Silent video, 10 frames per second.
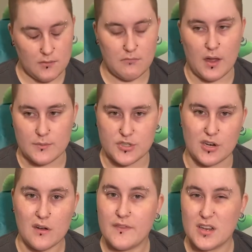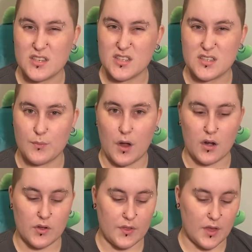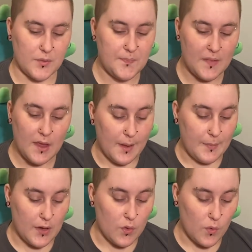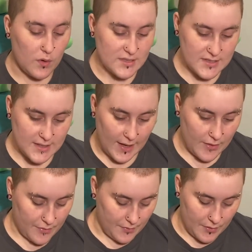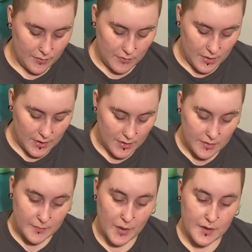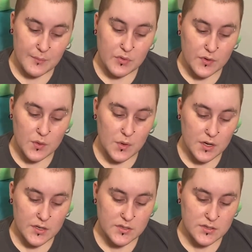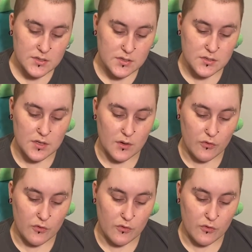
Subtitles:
I'm sure I'll finish it tomorrow though. My goal is to get through the bottom 3 words, so